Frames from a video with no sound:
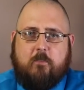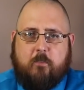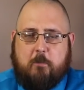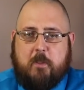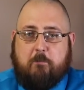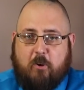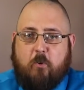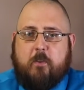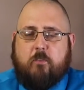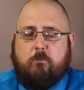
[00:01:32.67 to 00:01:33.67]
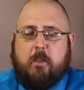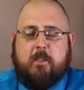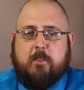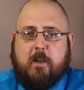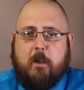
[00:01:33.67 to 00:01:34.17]
from the pro
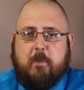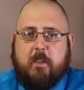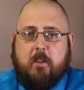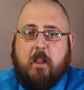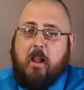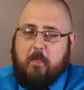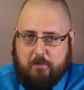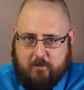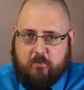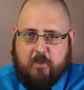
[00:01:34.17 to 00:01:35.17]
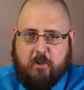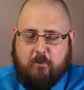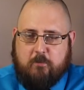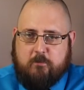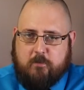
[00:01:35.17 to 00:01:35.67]
Israeli lobby this
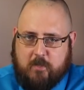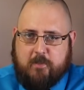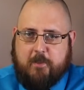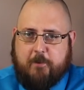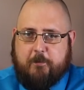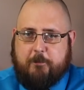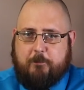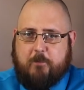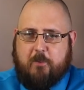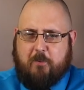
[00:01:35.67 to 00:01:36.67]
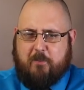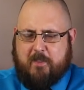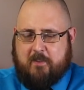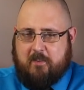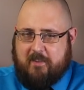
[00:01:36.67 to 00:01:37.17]
year alone. So
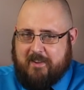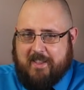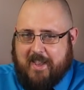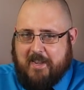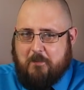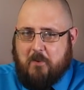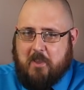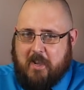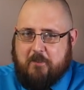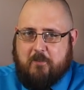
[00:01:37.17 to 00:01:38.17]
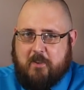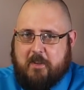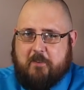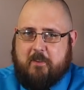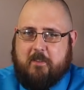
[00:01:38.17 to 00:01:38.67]
that's kind of a
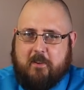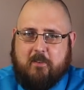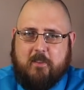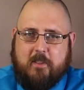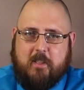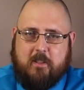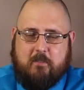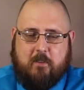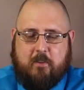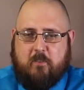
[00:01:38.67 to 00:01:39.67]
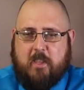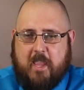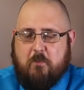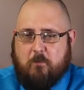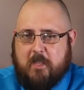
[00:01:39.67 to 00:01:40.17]
contradiction there, because you
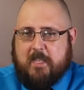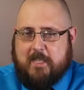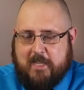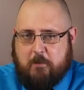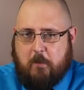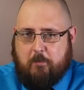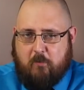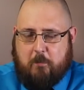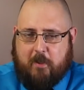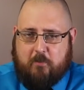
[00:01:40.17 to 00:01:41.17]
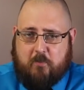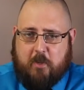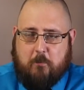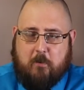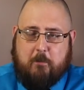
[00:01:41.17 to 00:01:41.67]
can't really claim to be pro
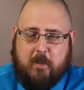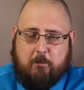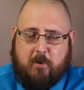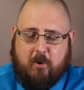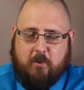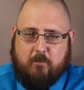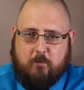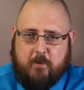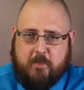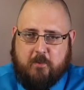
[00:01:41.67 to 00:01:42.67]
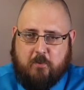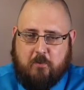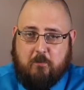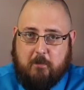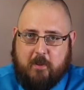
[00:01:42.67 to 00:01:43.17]
Palestinian while being part of one of the
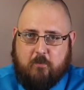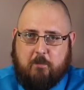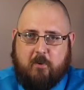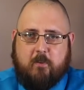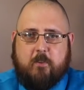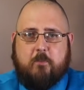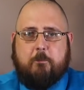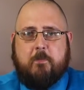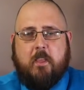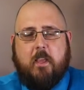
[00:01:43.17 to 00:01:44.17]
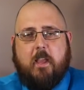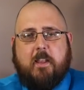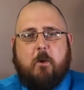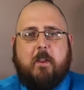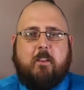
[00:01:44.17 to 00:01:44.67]
two major parties.
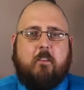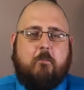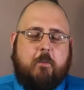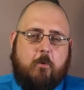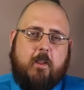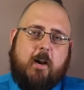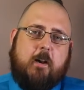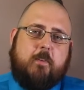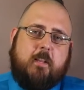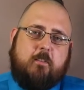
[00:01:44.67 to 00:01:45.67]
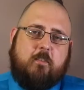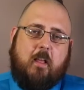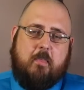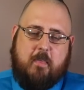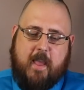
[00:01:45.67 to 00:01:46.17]
Now, it's very obvious
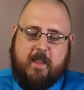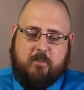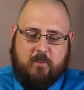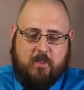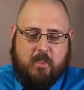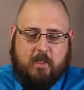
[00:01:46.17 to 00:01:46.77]
that